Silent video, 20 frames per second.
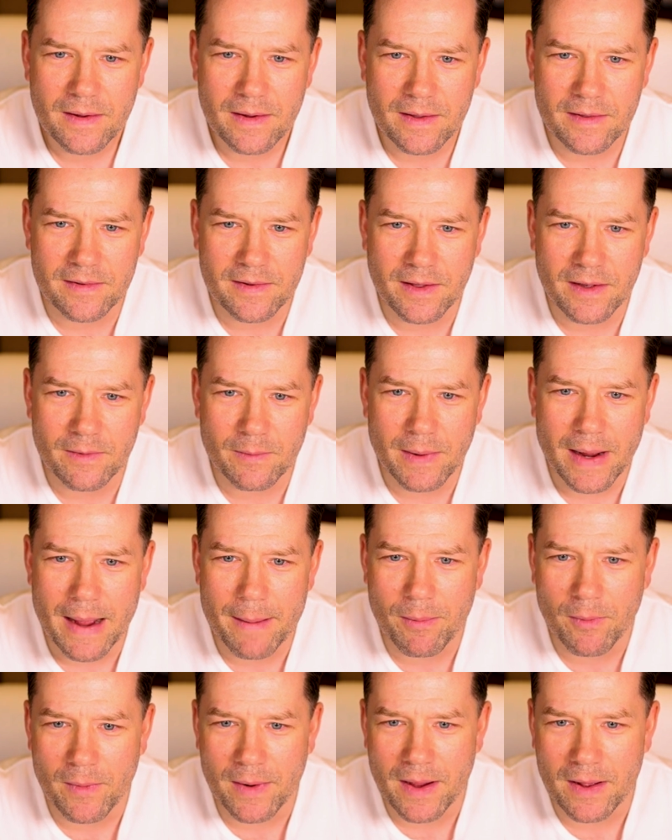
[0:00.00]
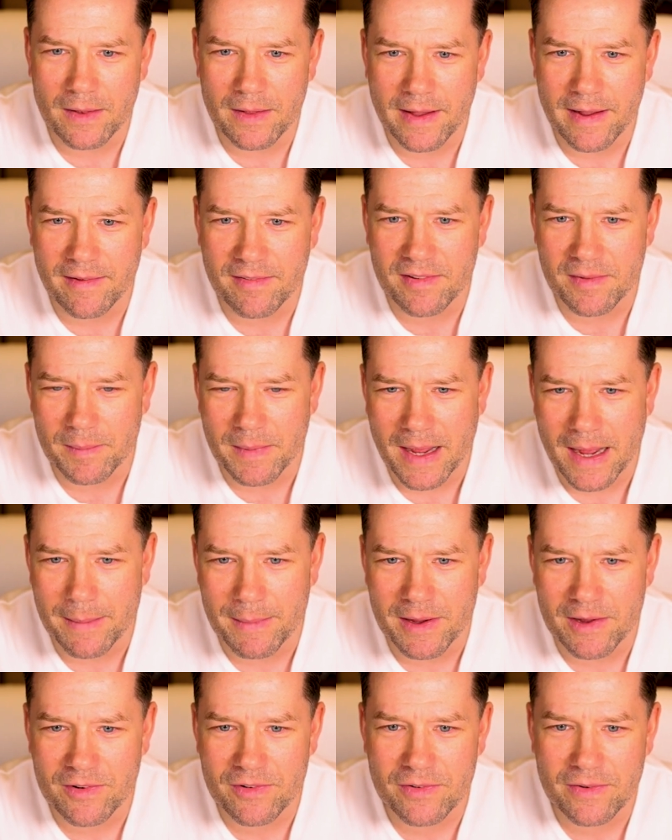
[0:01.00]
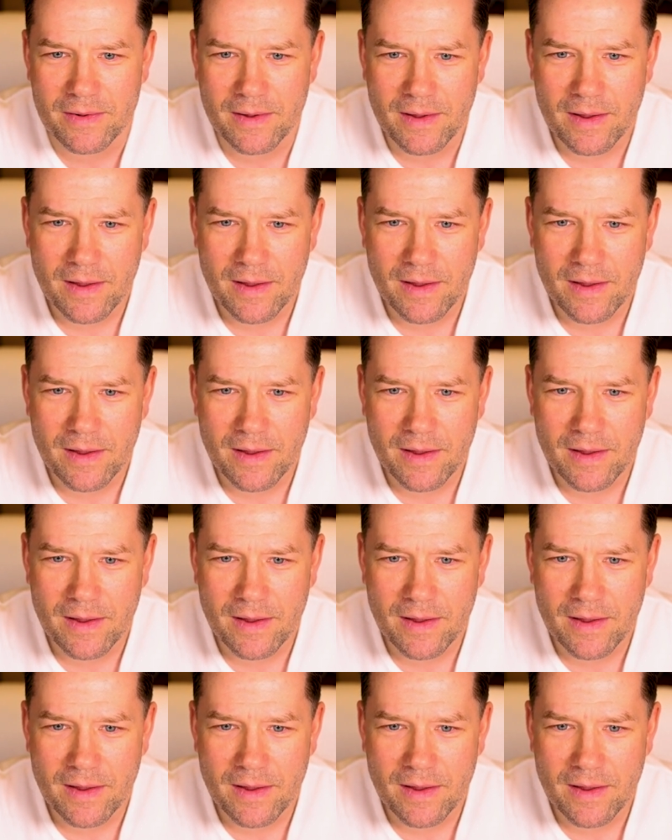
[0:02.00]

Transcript: It's gonna wrap around Lake Sammamish.